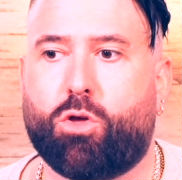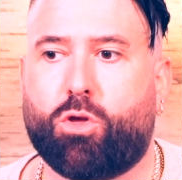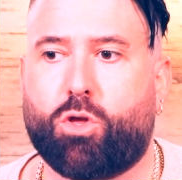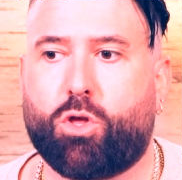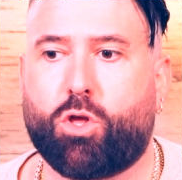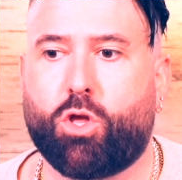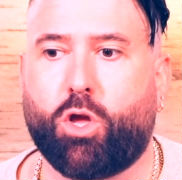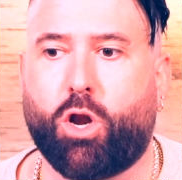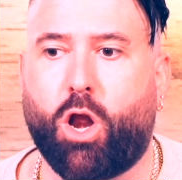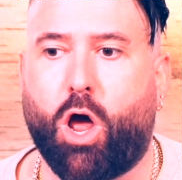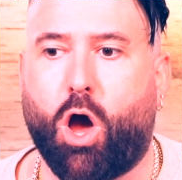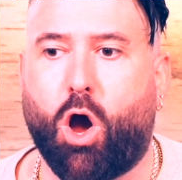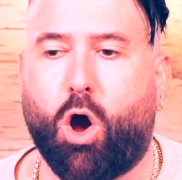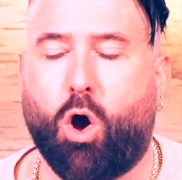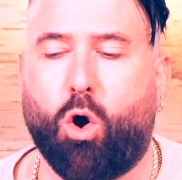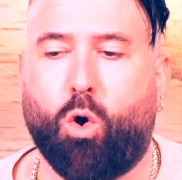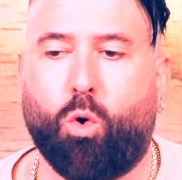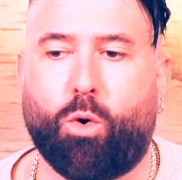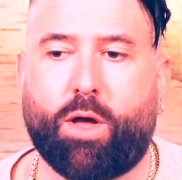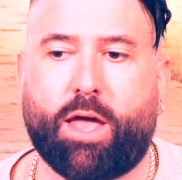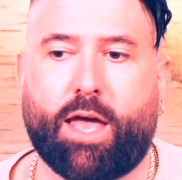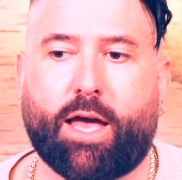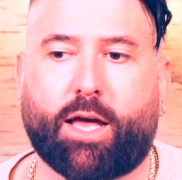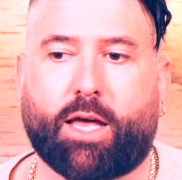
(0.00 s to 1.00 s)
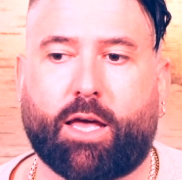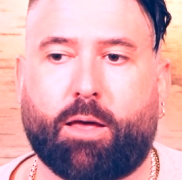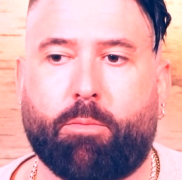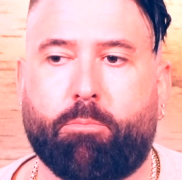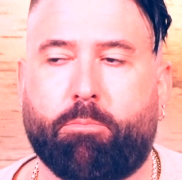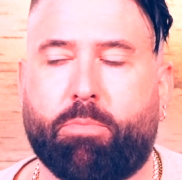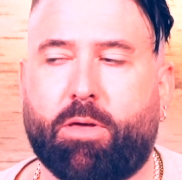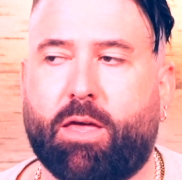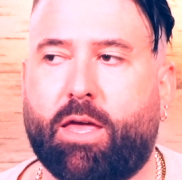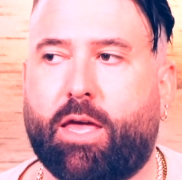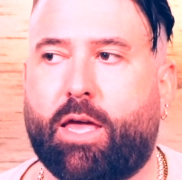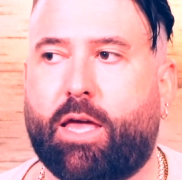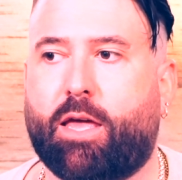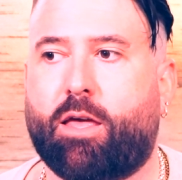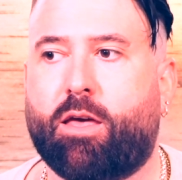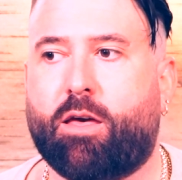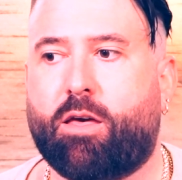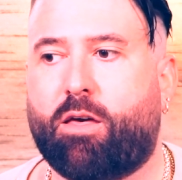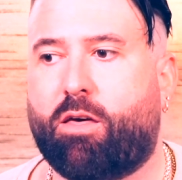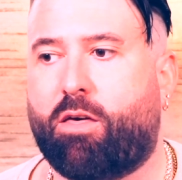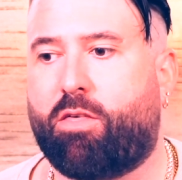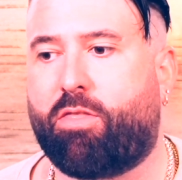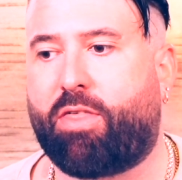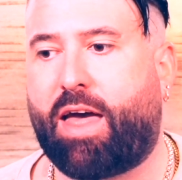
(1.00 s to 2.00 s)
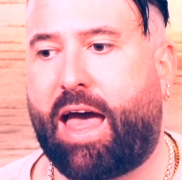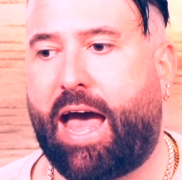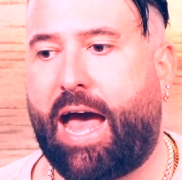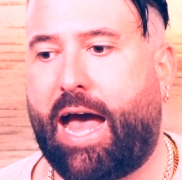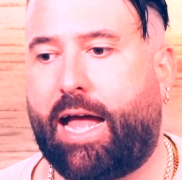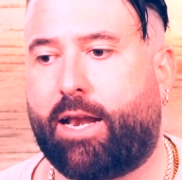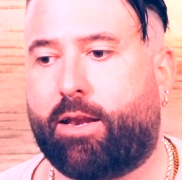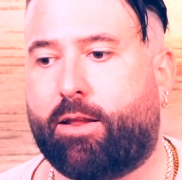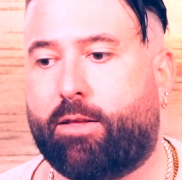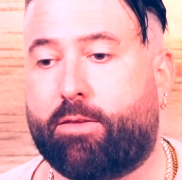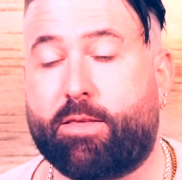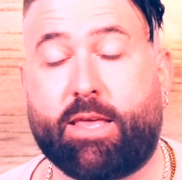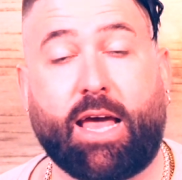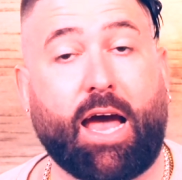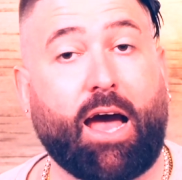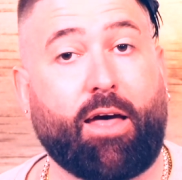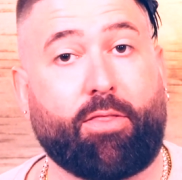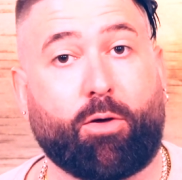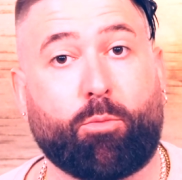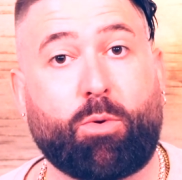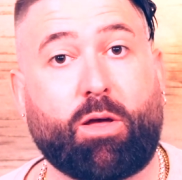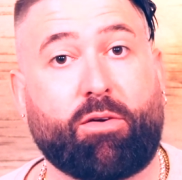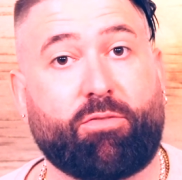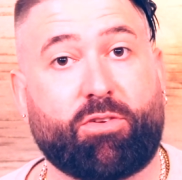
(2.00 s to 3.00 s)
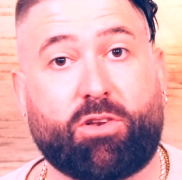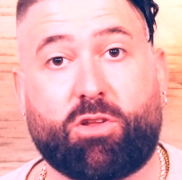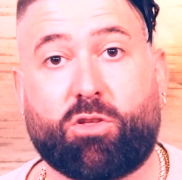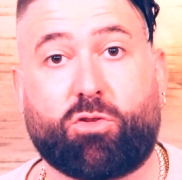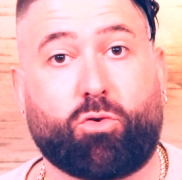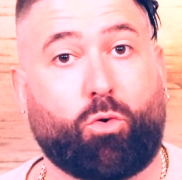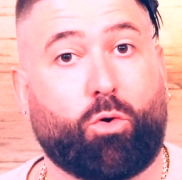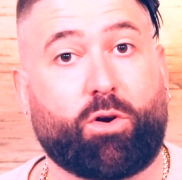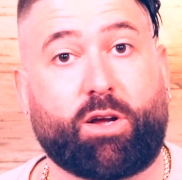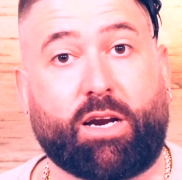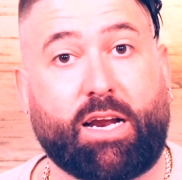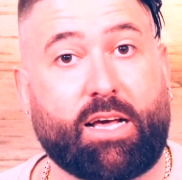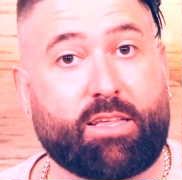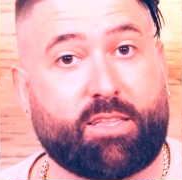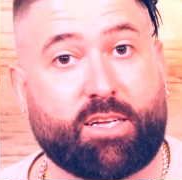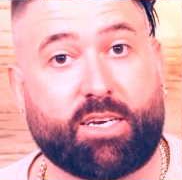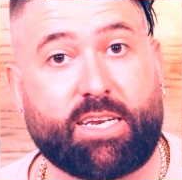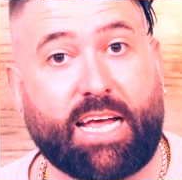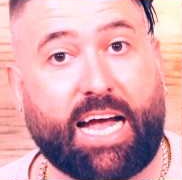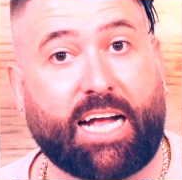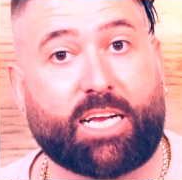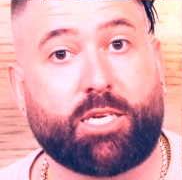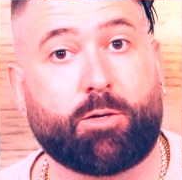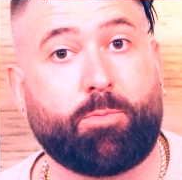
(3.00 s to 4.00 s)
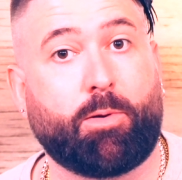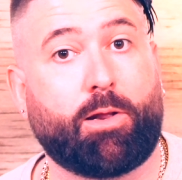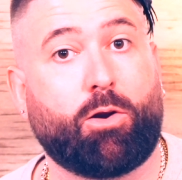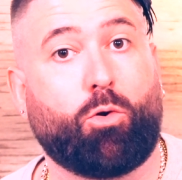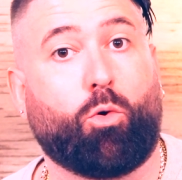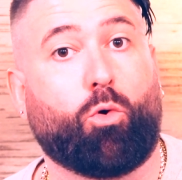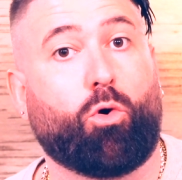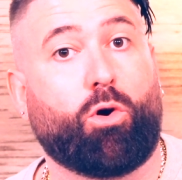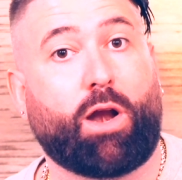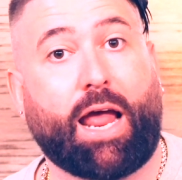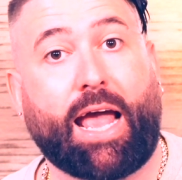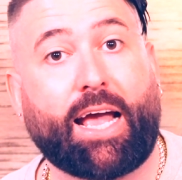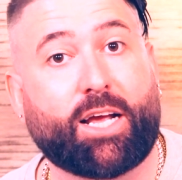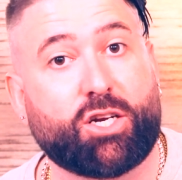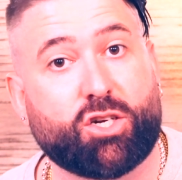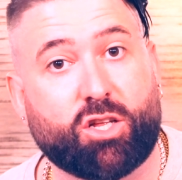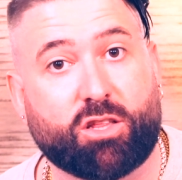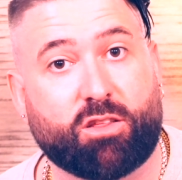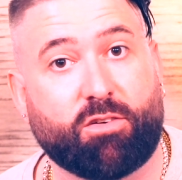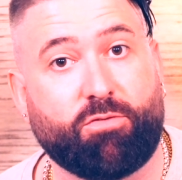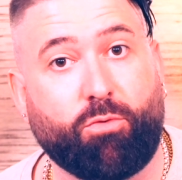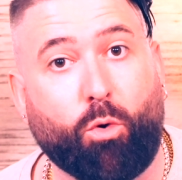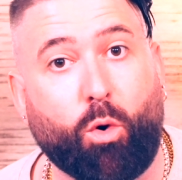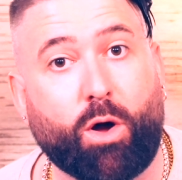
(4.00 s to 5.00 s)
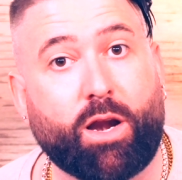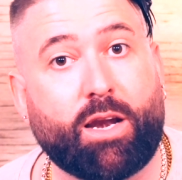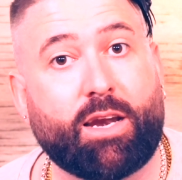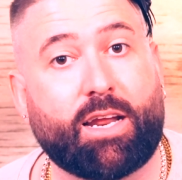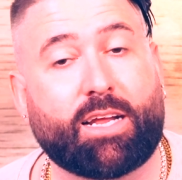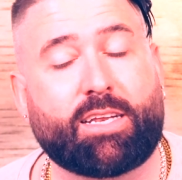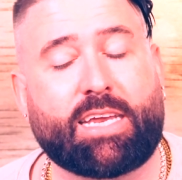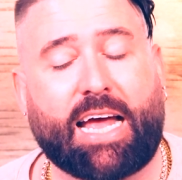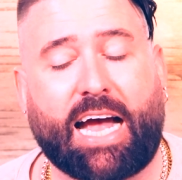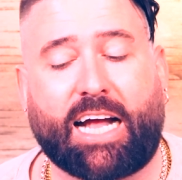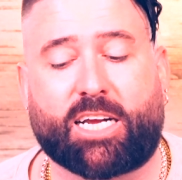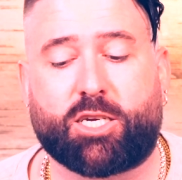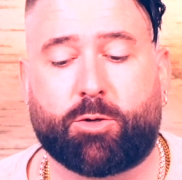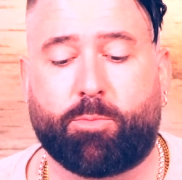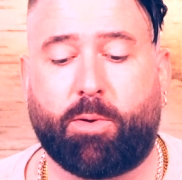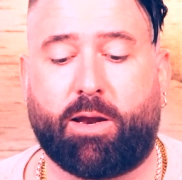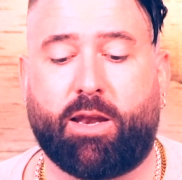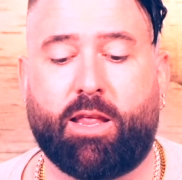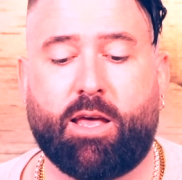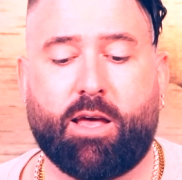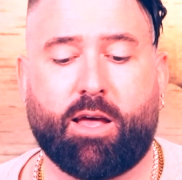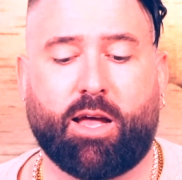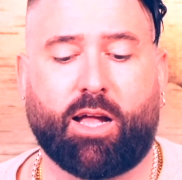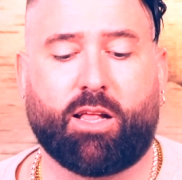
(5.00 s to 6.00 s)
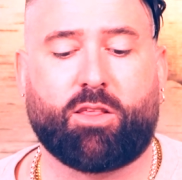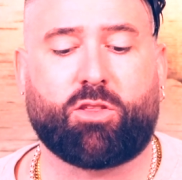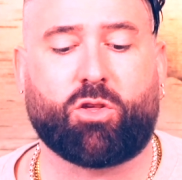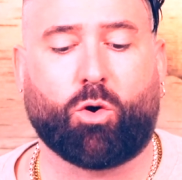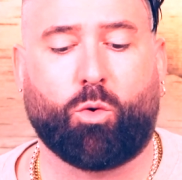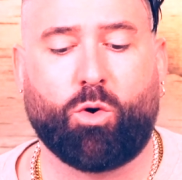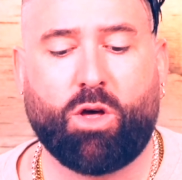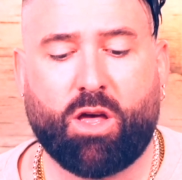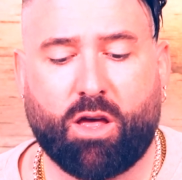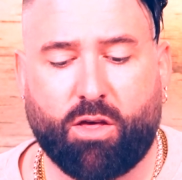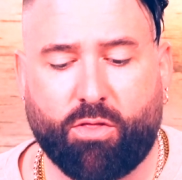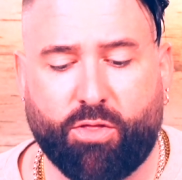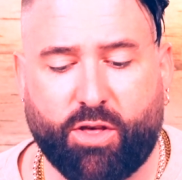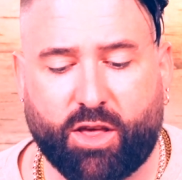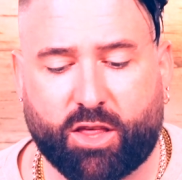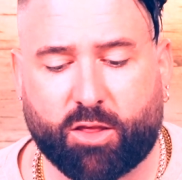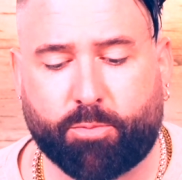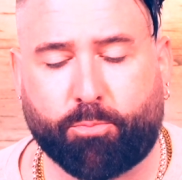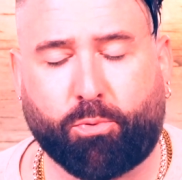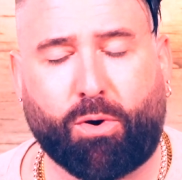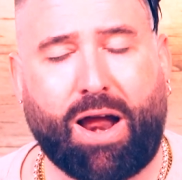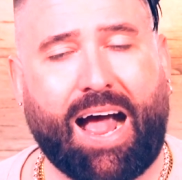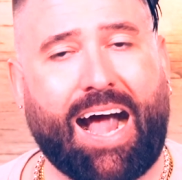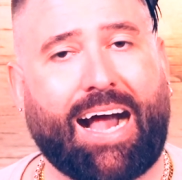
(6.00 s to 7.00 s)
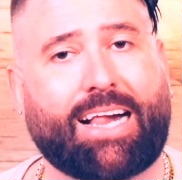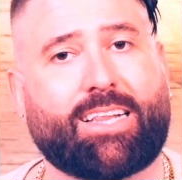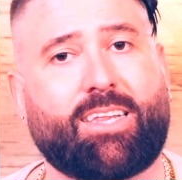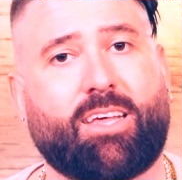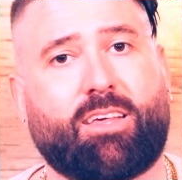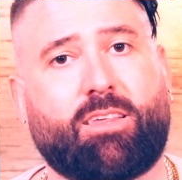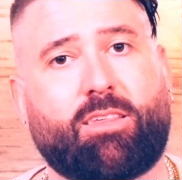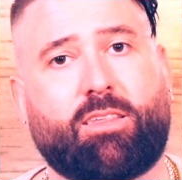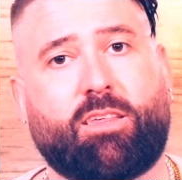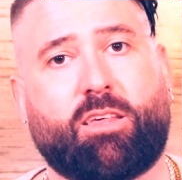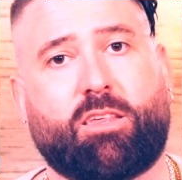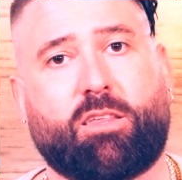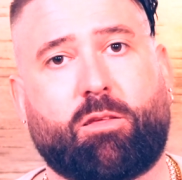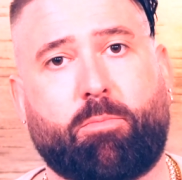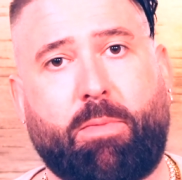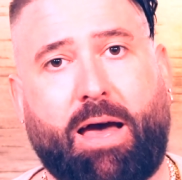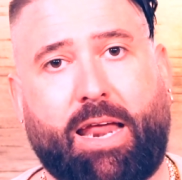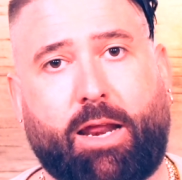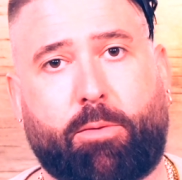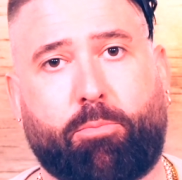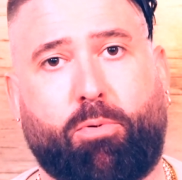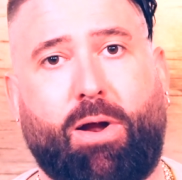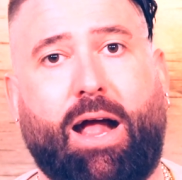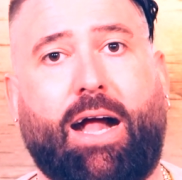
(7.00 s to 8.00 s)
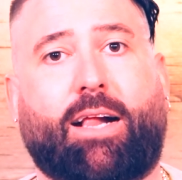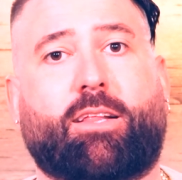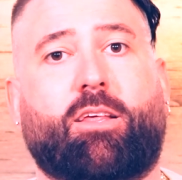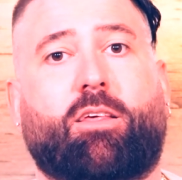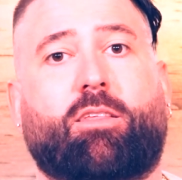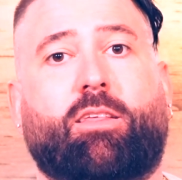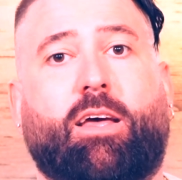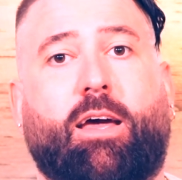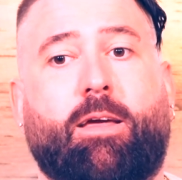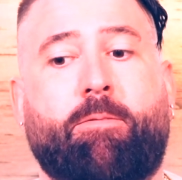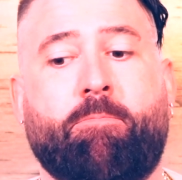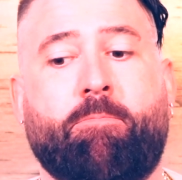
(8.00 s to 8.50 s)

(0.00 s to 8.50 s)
It can be that we have a disorganized attachment or an anxious avoidant attachment. And so this practice, this somatic practice